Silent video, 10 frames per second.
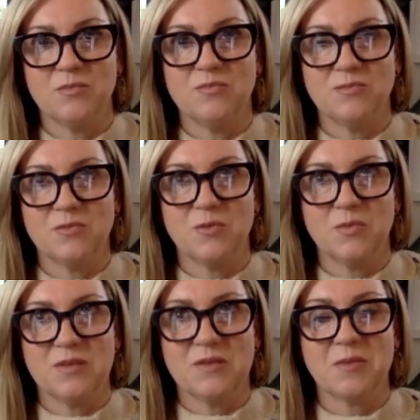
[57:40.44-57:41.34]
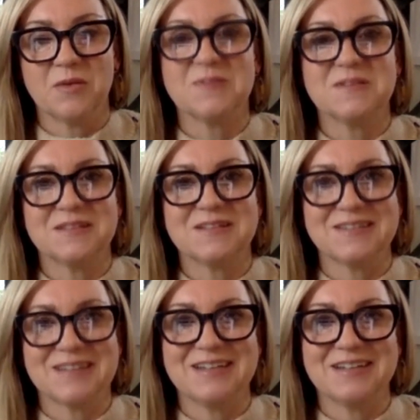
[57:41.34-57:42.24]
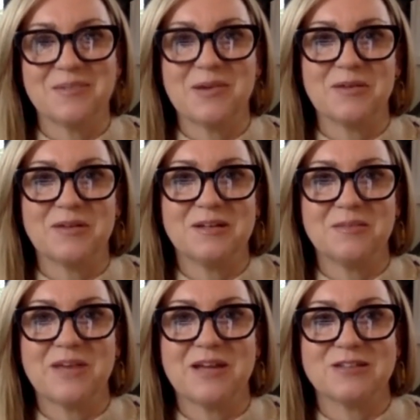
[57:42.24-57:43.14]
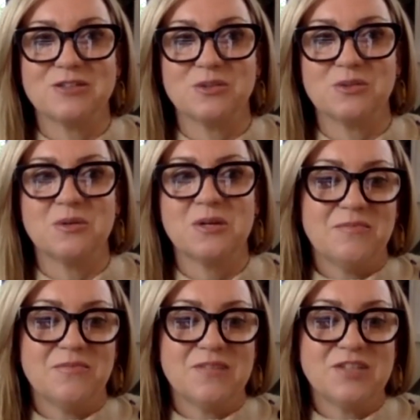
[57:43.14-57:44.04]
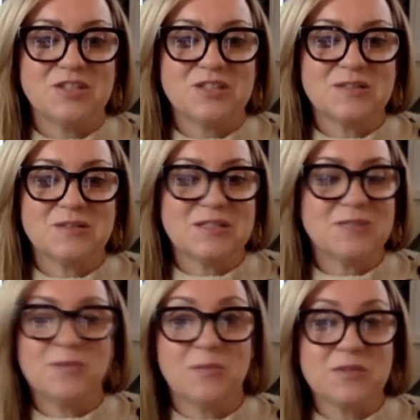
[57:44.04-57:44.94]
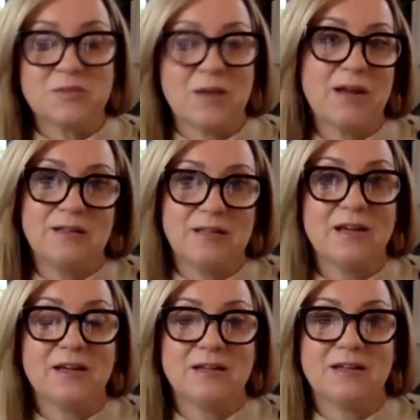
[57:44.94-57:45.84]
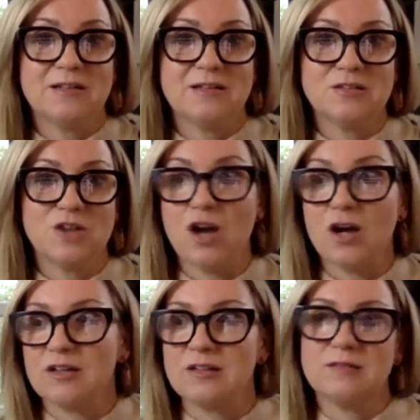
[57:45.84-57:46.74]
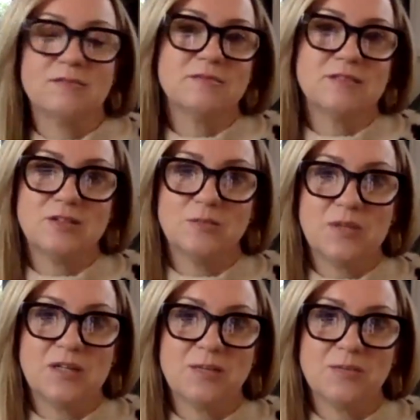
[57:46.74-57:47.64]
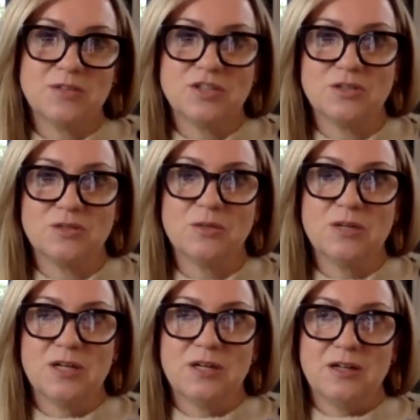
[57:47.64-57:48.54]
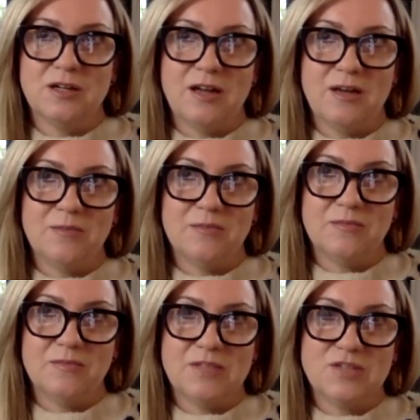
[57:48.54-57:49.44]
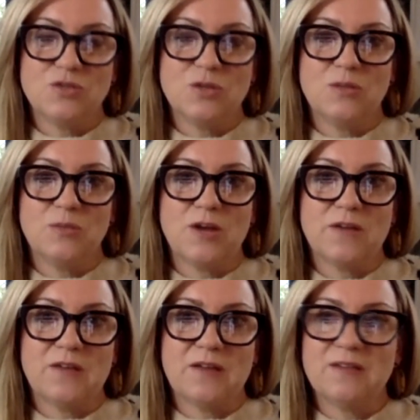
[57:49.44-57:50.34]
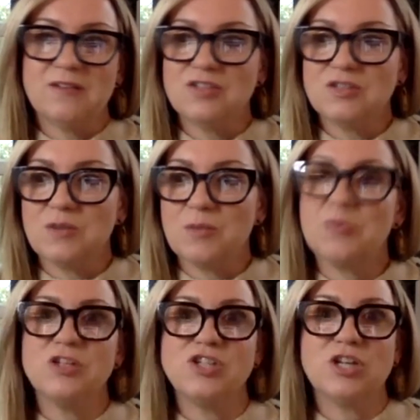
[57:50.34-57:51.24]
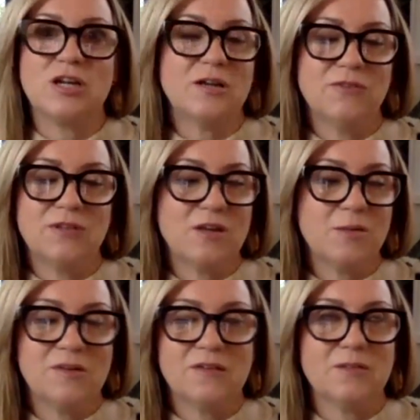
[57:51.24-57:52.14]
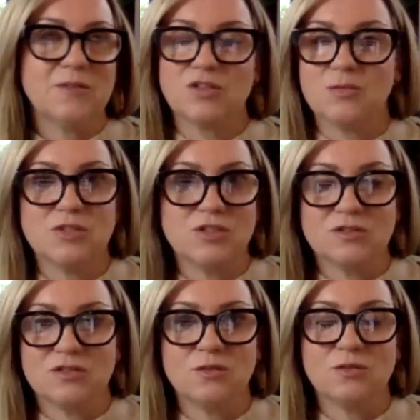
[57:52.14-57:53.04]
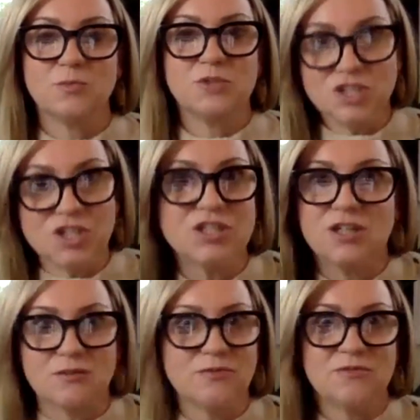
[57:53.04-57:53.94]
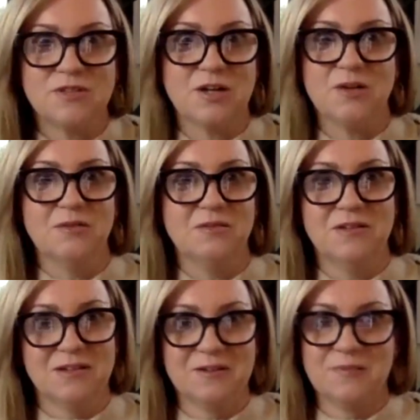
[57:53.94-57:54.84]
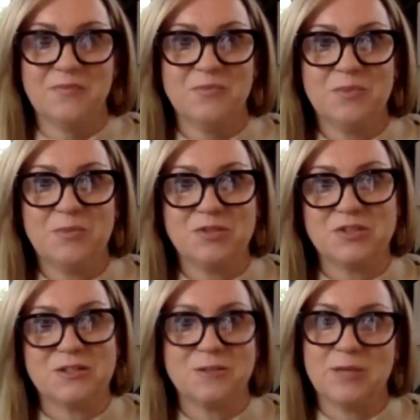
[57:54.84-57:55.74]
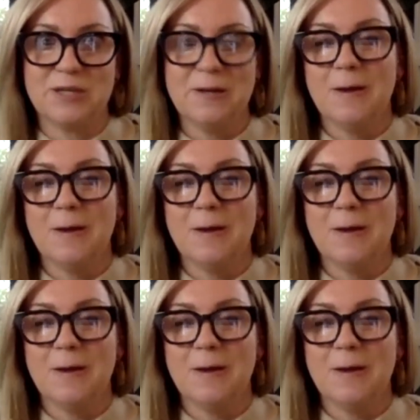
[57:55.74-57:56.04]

will be the most excited about getting back to, and just seeing people smile again and talk, and, being able to enjoy the process and just appreciate. I feel like everybody's going to be so appreciative, people are just going to be